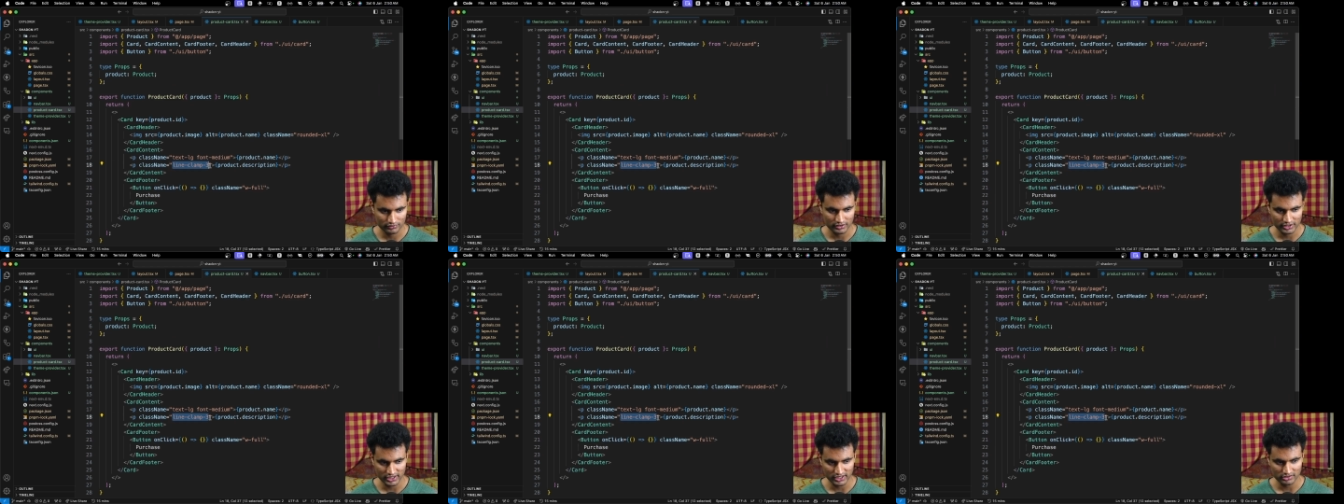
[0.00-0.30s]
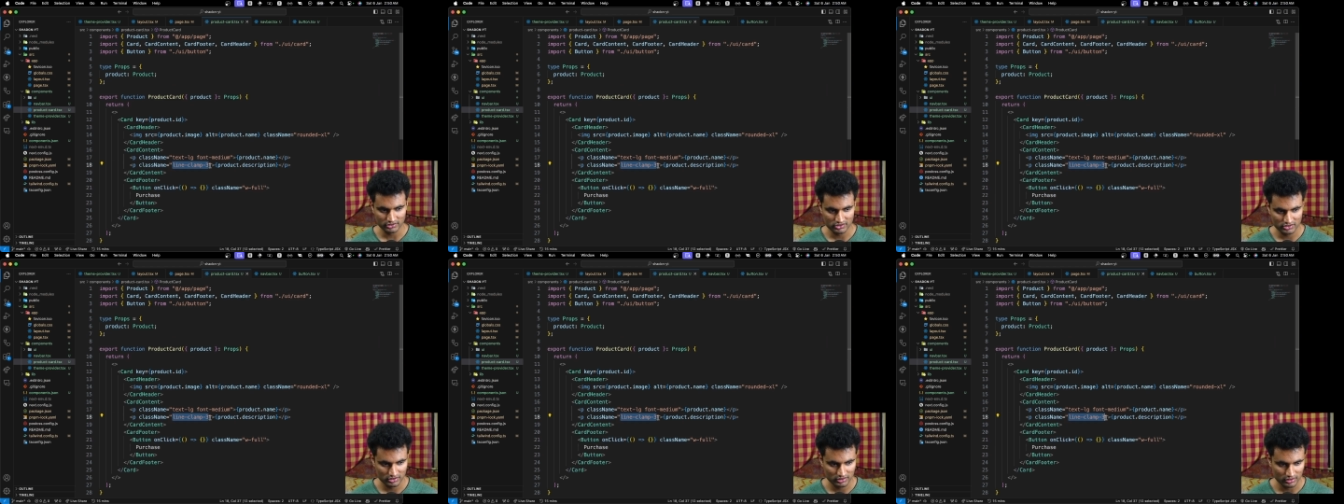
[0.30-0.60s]

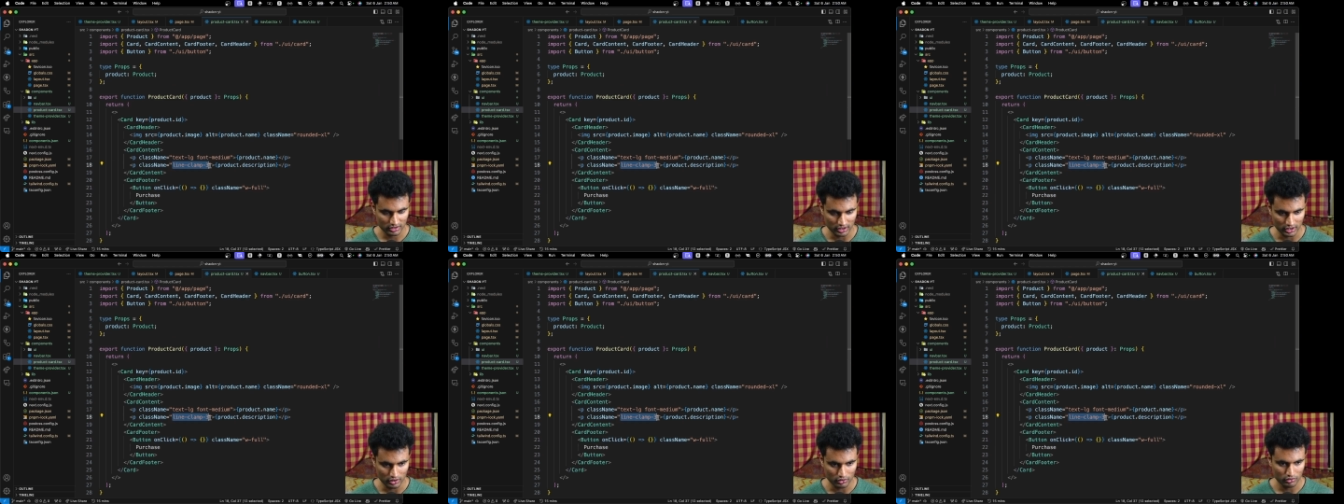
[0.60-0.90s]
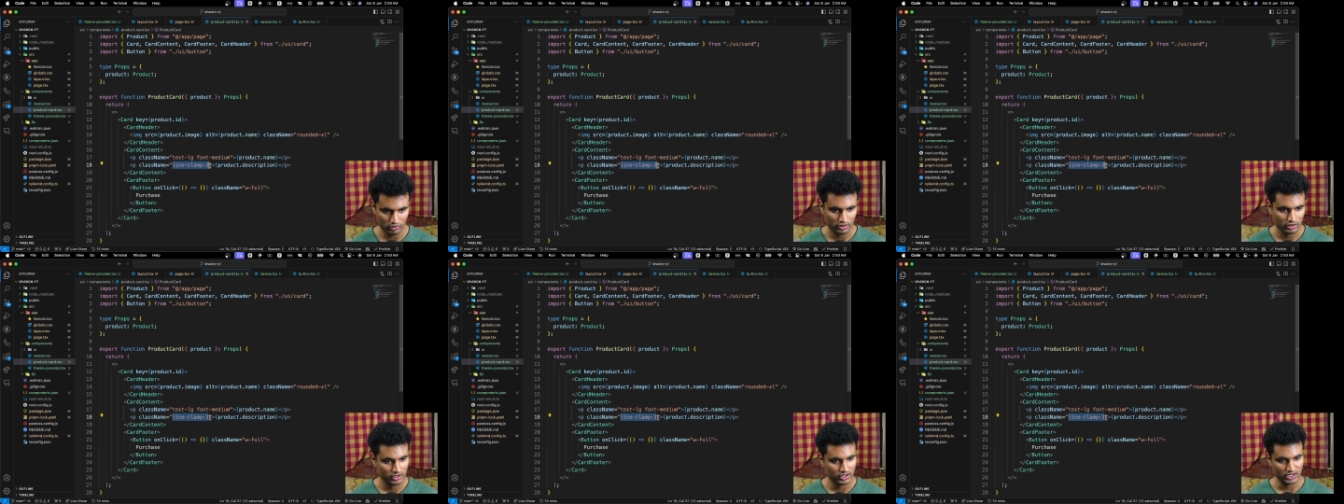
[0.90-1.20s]
text allowed,
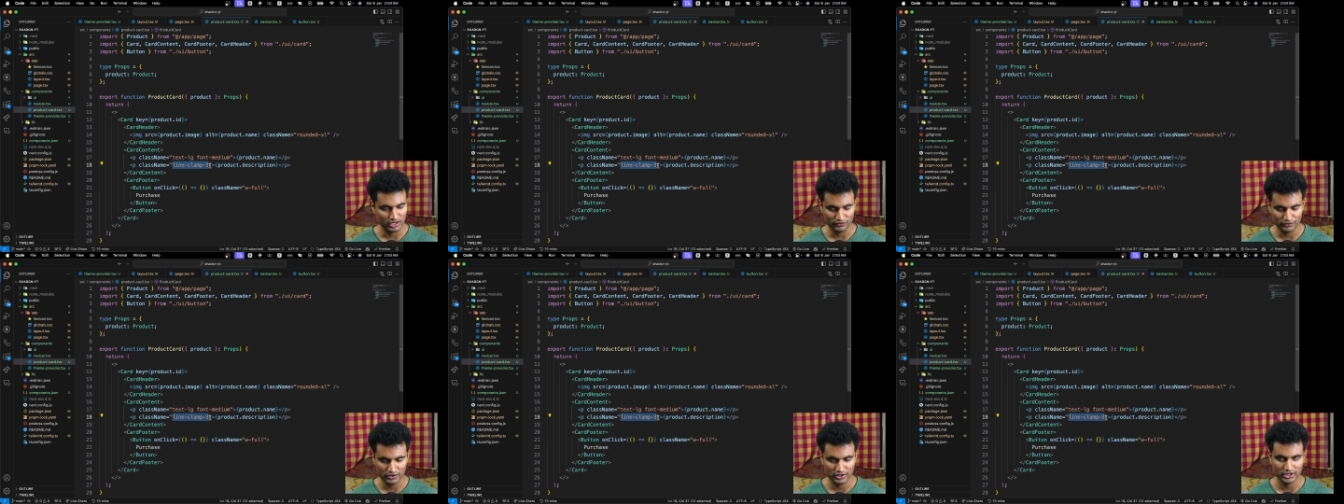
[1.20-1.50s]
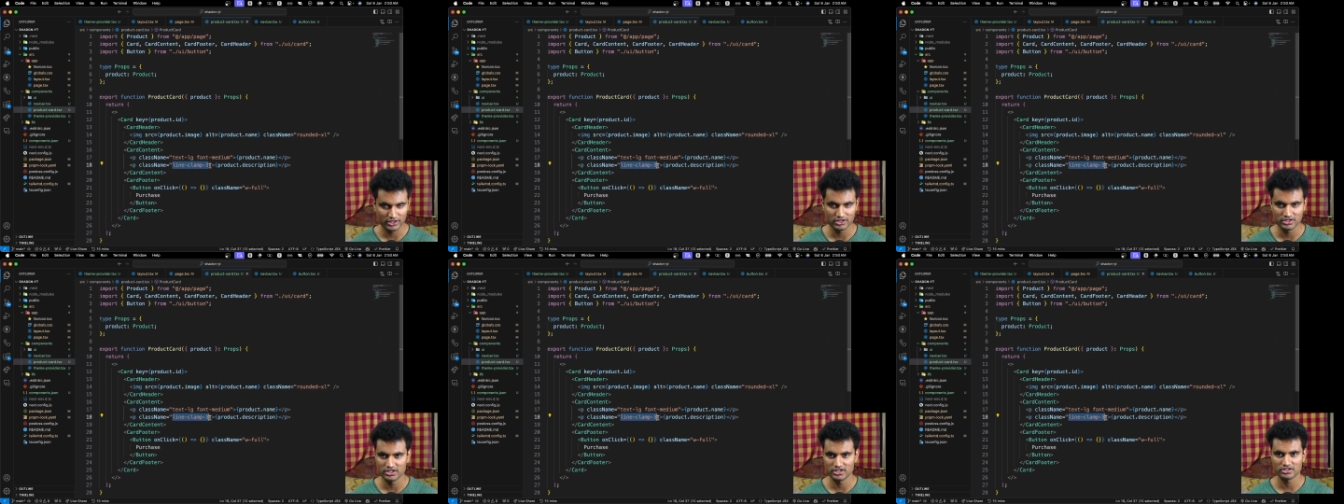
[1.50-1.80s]
and after
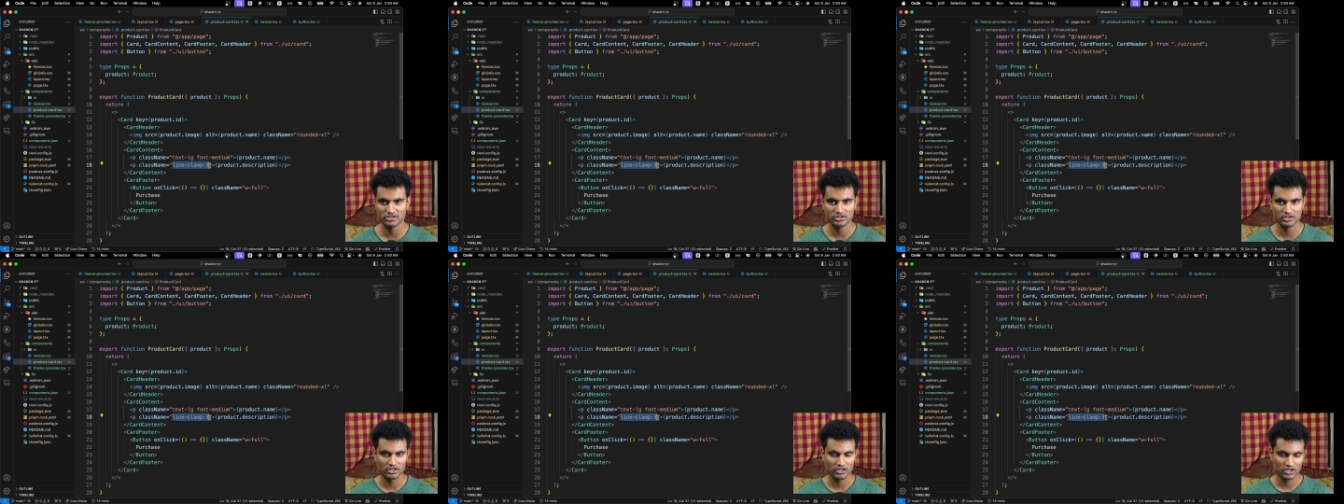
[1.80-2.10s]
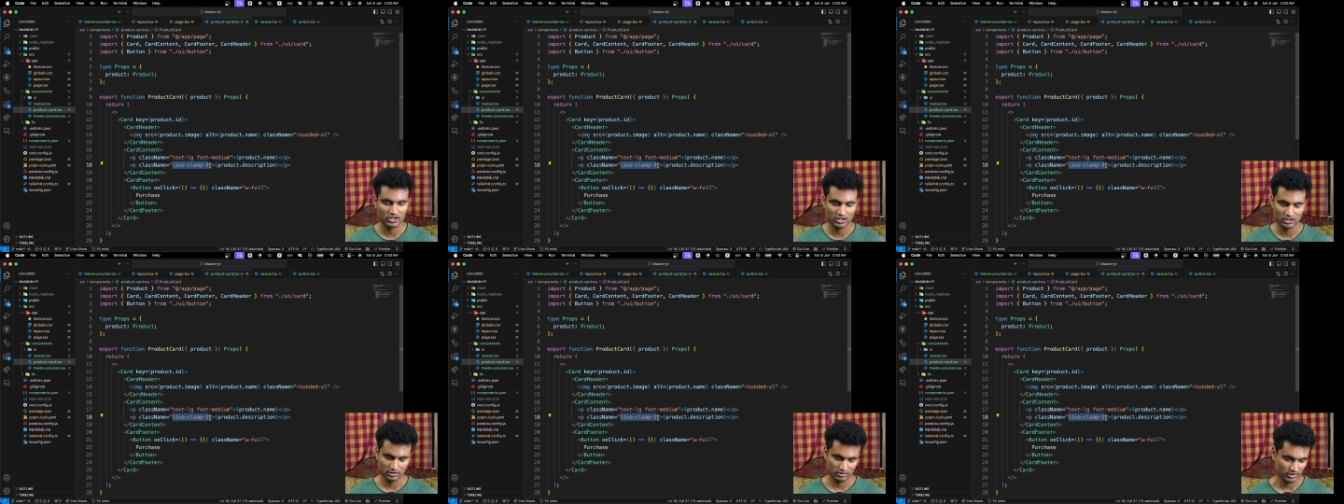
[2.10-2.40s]
it just
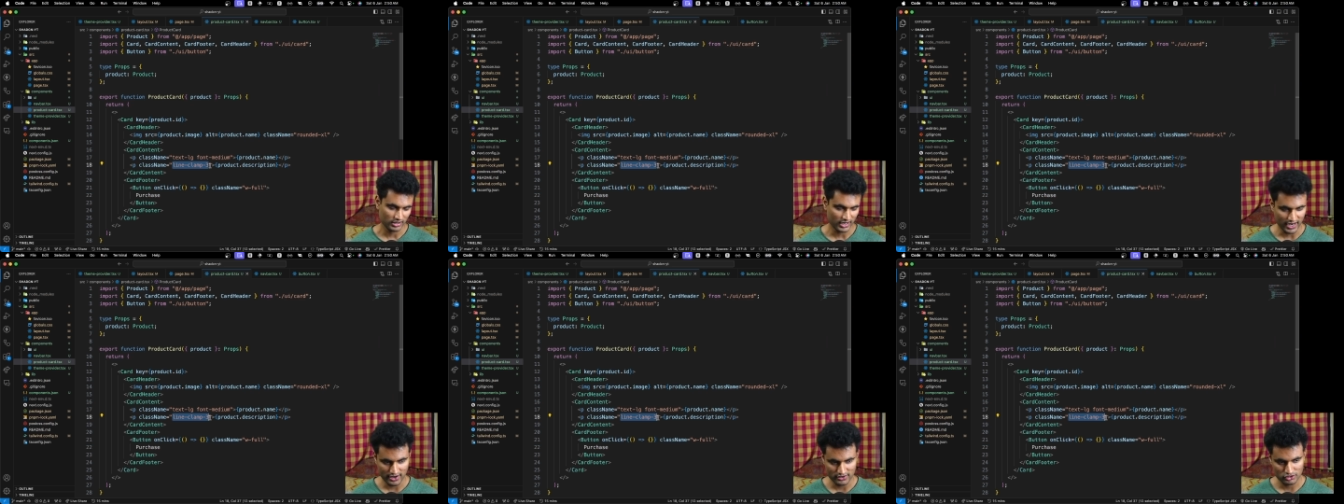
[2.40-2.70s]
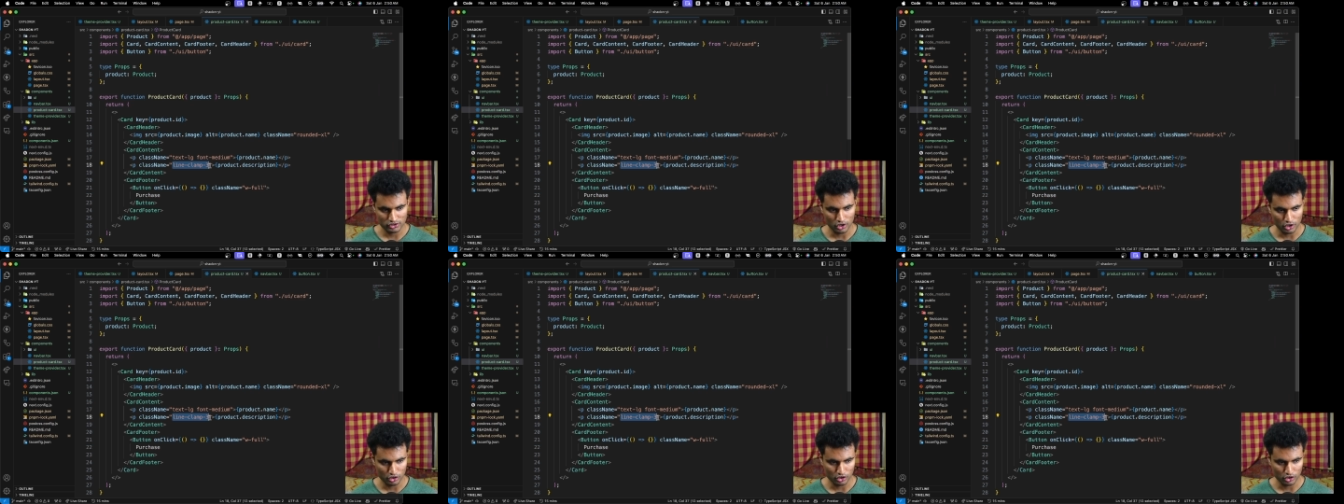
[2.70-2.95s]
adds